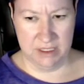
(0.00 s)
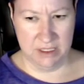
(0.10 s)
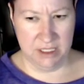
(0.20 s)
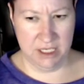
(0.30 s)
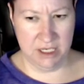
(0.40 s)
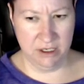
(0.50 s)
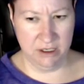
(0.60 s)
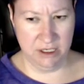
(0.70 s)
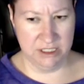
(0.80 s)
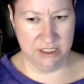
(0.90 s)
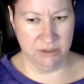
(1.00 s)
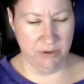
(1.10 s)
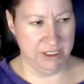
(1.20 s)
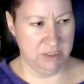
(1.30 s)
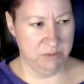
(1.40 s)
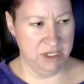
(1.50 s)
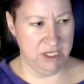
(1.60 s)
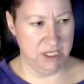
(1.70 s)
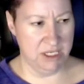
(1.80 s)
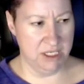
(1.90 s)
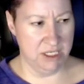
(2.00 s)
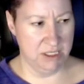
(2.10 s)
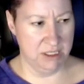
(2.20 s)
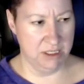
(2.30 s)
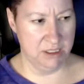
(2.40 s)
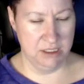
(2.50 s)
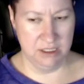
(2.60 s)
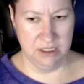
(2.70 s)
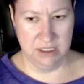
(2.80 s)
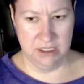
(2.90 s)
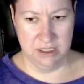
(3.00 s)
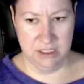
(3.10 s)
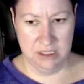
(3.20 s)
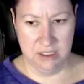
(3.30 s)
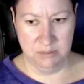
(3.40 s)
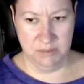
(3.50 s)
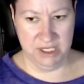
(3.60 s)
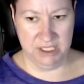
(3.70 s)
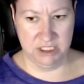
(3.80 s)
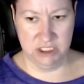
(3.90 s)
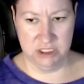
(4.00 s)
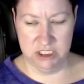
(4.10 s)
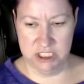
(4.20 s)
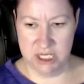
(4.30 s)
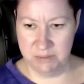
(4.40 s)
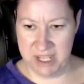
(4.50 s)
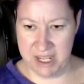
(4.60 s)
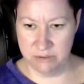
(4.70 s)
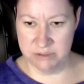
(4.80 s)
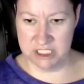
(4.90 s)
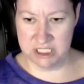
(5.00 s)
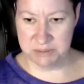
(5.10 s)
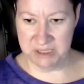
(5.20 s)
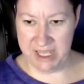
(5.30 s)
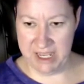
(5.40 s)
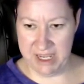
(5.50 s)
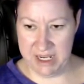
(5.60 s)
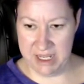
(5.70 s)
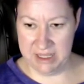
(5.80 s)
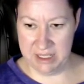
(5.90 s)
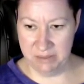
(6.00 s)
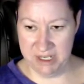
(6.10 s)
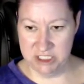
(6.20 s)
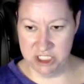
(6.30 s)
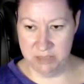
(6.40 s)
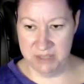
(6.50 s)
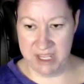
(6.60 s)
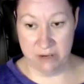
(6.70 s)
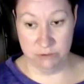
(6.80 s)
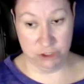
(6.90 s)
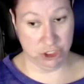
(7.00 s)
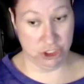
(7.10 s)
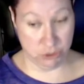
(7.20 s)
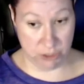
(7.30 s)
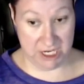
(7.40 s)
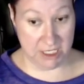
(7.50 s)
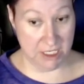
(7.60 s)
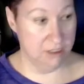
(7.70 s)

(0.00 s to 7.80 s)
here is going to be my gem count display and then my gem count string.